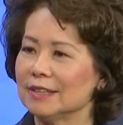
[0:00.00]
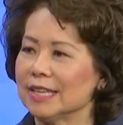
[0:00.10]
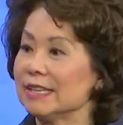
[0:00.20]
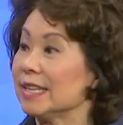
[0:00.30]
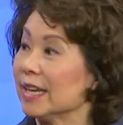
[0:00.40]

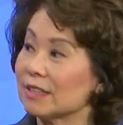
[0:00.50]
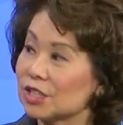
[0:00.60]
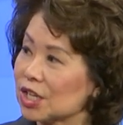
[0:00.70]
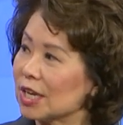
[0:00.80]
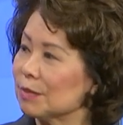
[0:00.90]
they can get
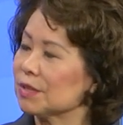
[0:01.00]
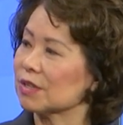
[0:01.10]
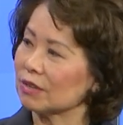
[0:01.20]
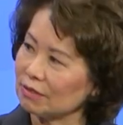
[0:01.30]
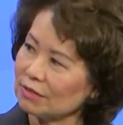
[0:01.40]
a job,
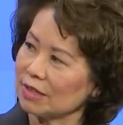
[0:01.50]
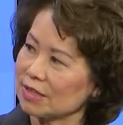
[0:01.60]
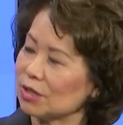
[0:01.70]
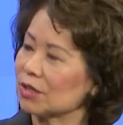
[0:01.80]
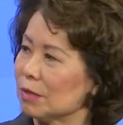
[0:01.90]
so
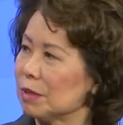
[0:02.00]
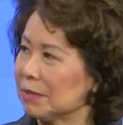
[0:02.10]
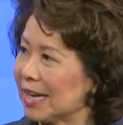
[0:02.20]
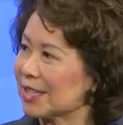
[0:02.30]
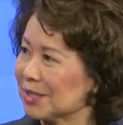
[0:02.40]
that's all coming
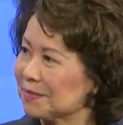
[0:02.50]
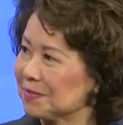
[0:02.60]
back.